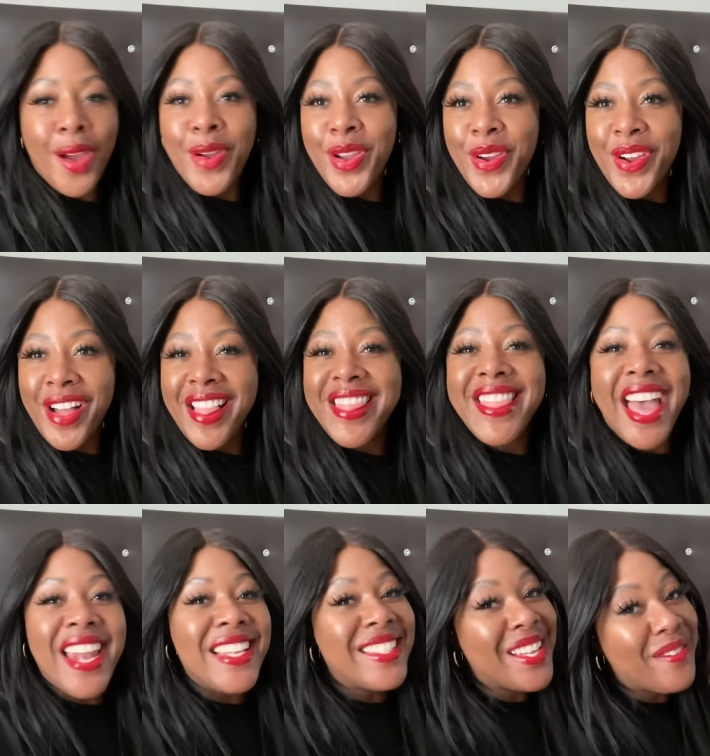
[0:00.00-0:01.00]
girl,
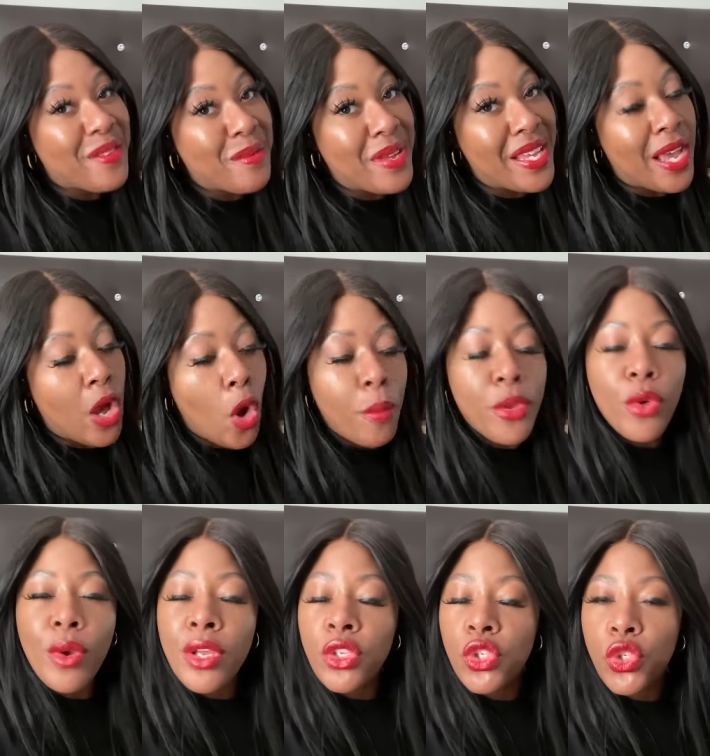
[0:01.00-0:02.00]
that is it for me. I hope you
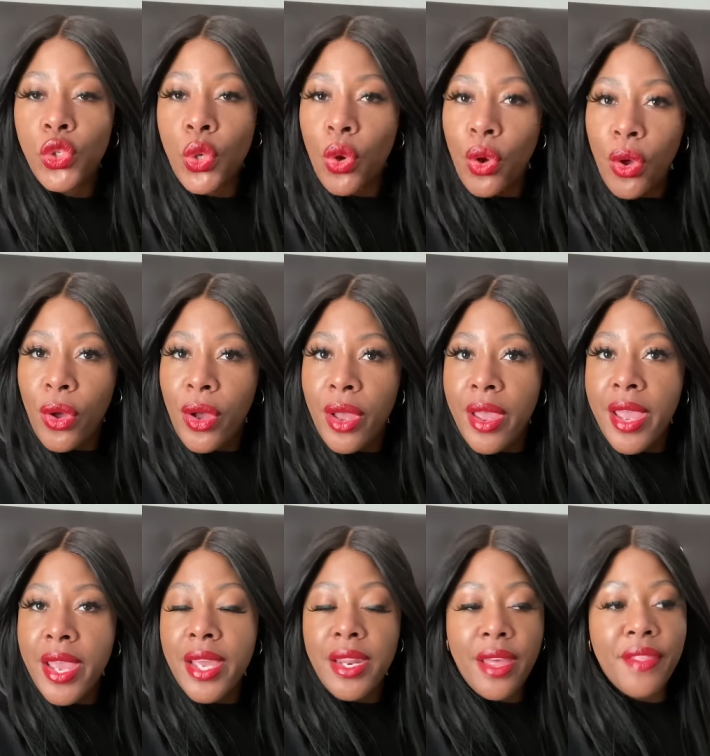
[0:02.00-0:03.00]

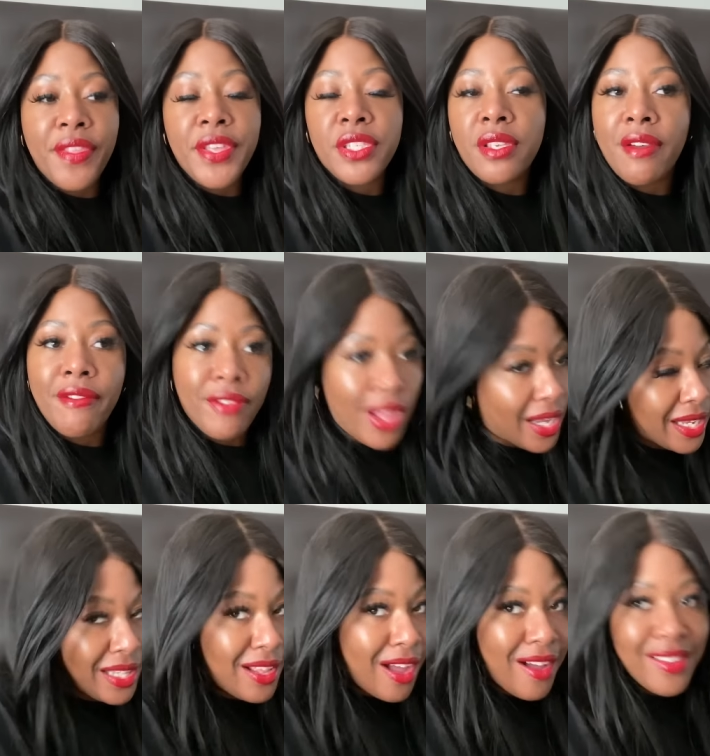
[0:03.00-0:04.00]
enjoyed this
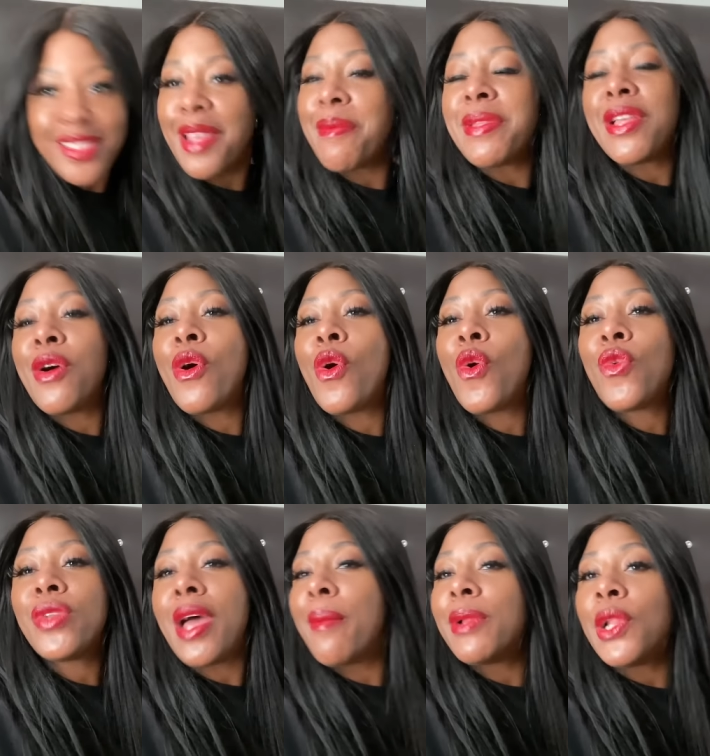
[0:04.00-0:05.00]
vloggy log. Let me know
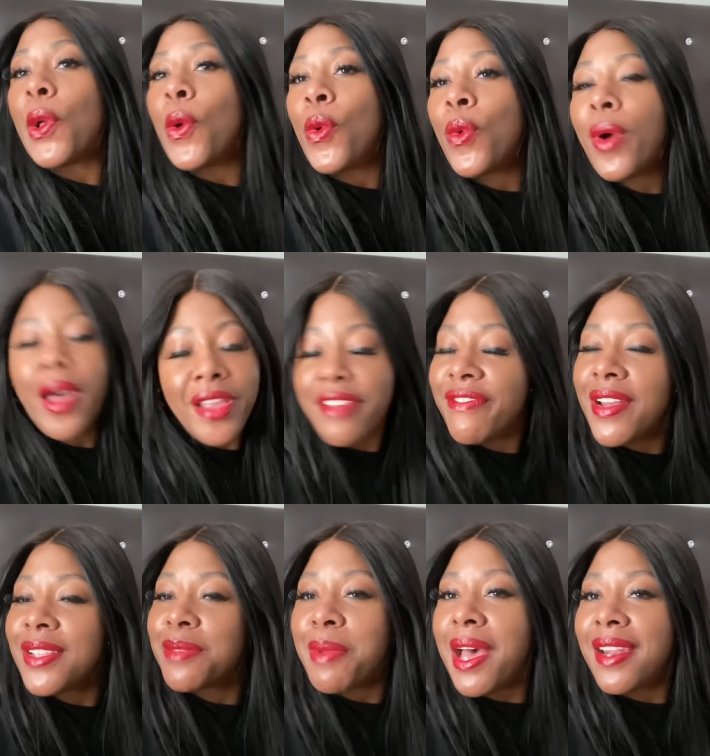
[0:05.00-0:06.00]
down below how you
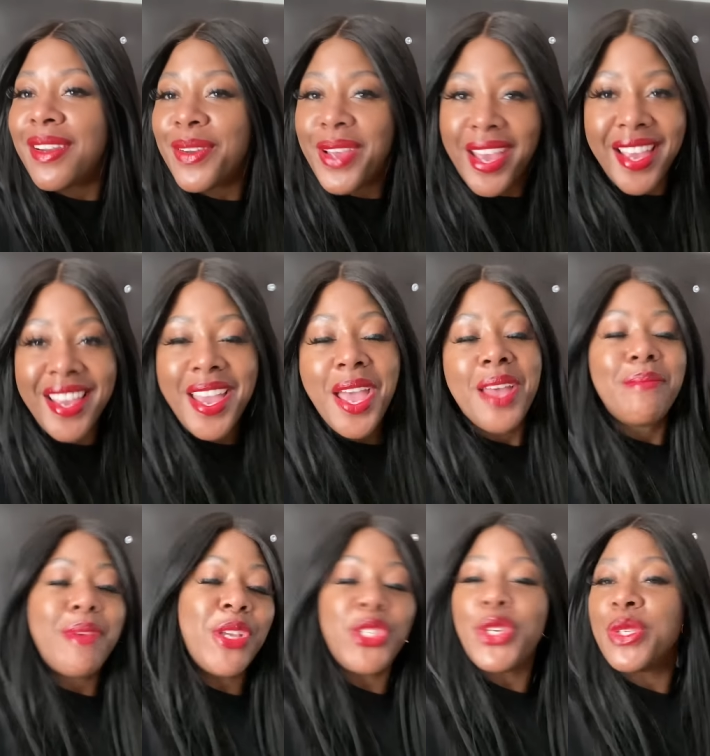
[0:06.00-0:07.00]
felt about it, okay?
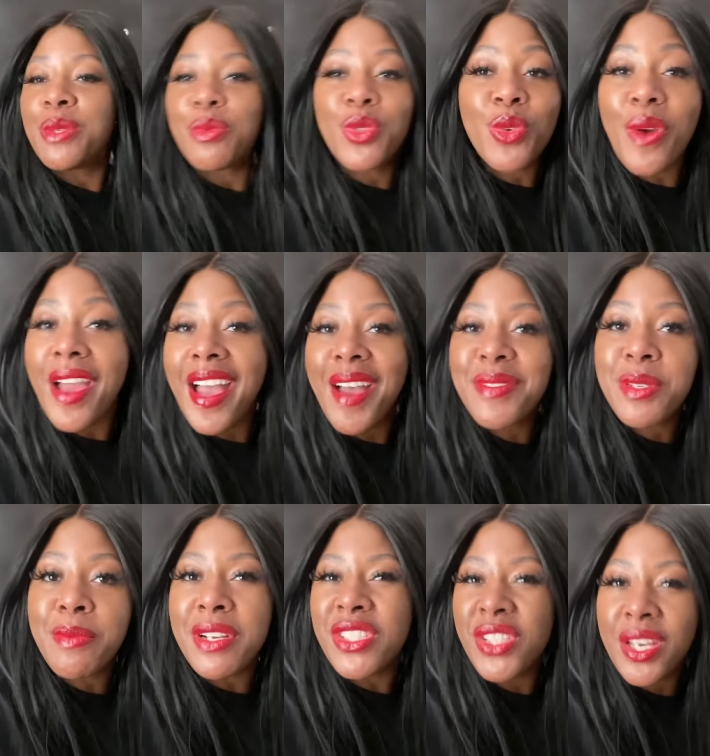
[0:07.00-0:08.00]
Make sure you subscribe to
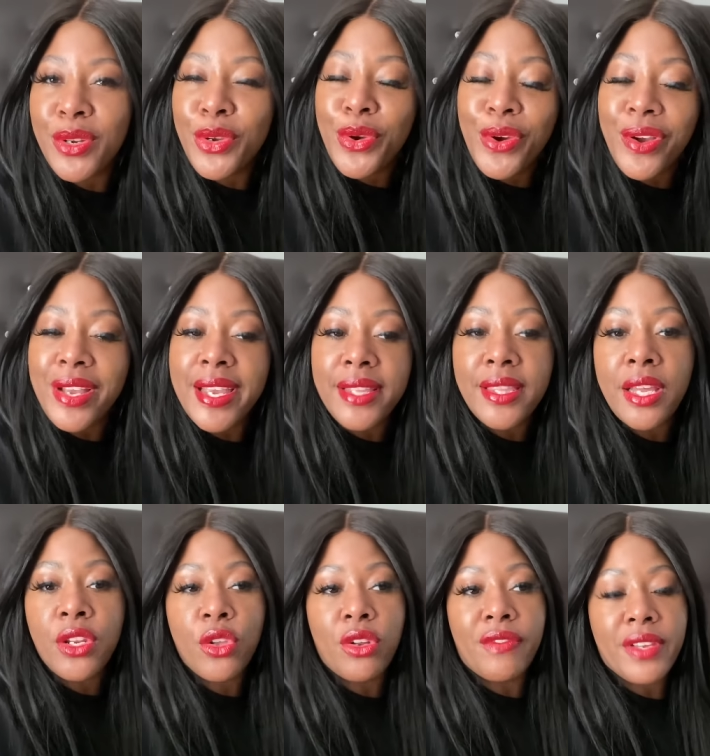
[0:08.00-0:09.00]
my channel, girl. Hit that
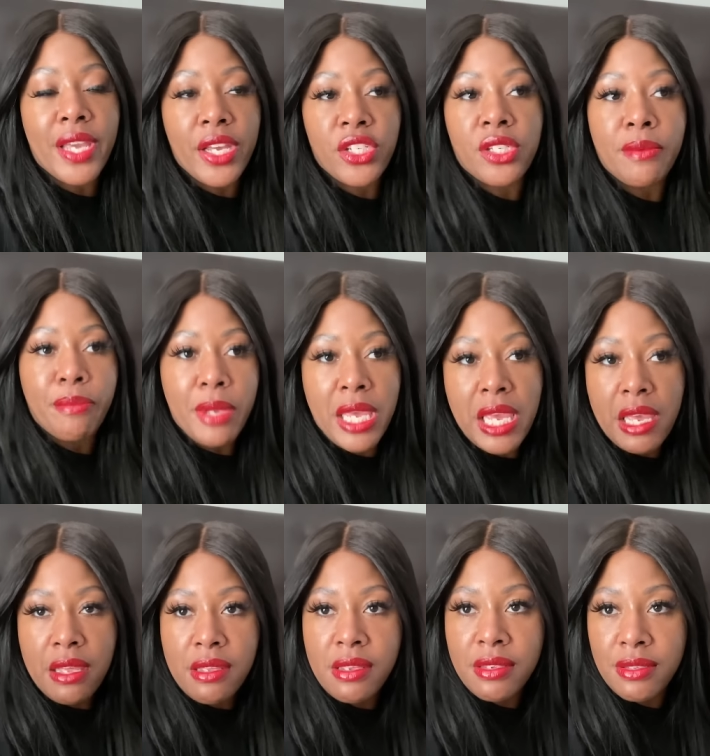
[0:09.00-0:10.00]
notification
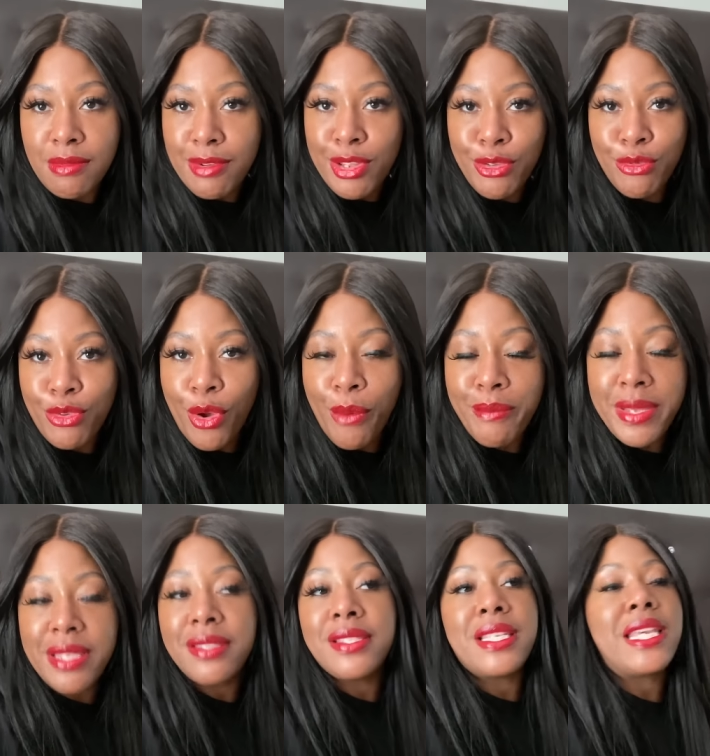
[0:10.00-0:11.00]
bell so that you don't
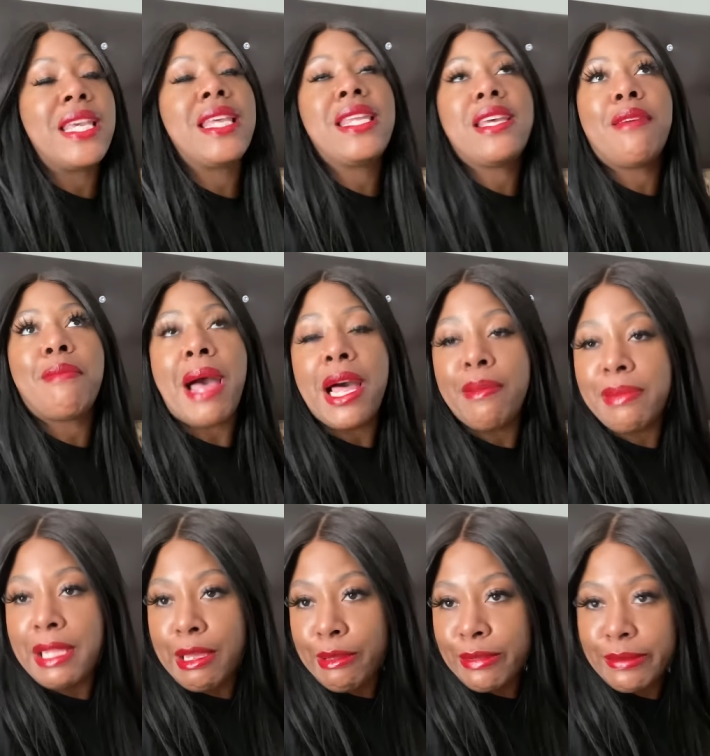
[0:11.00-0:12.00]
miss any of my
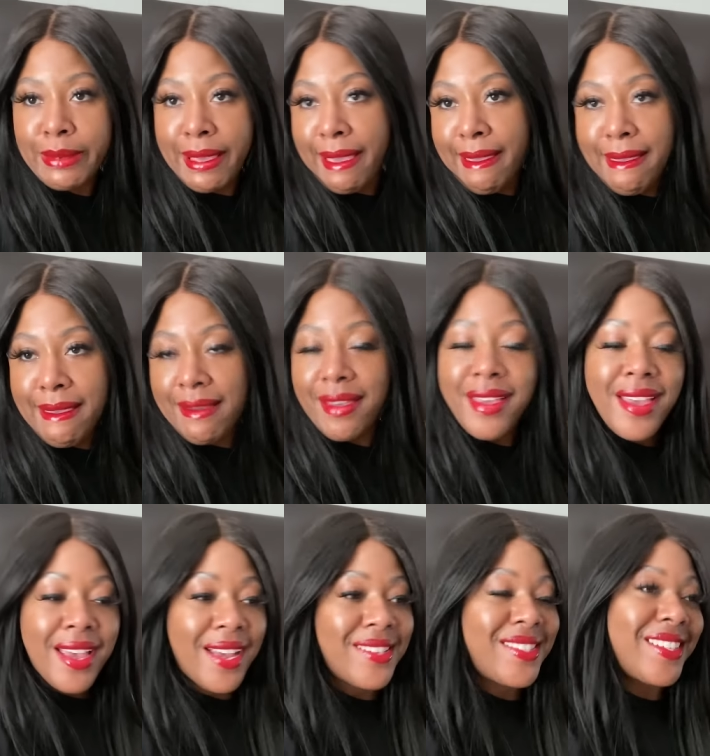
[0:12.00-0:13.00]
uploads, okay?
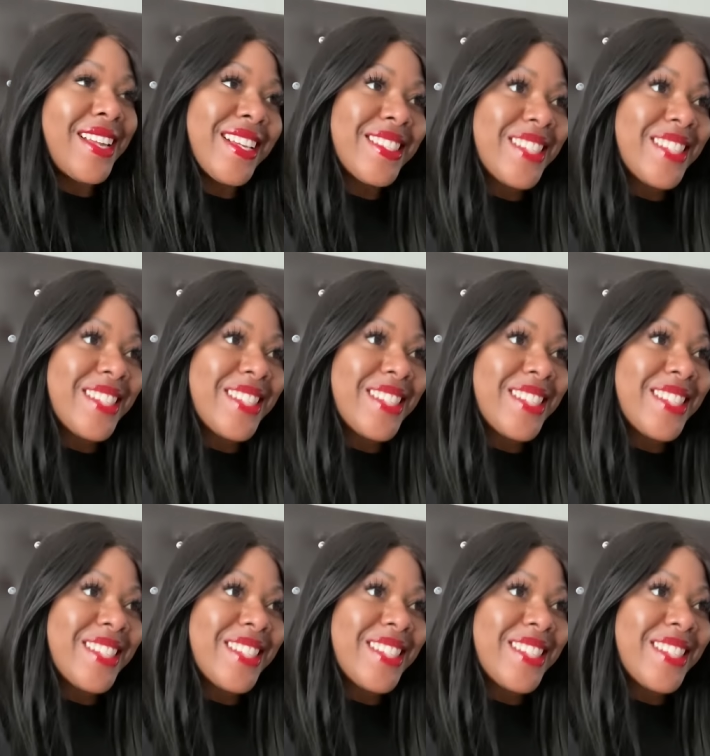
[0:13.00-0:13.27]
Until next